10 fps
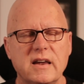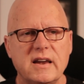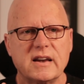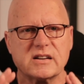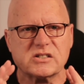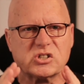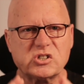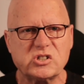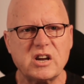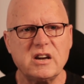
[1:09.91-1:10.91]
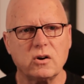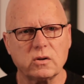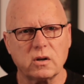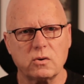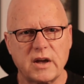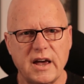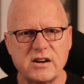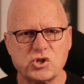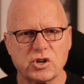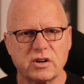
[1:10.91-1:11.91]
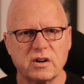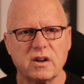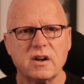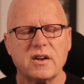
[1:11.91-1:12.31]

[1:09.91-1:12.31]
in a single location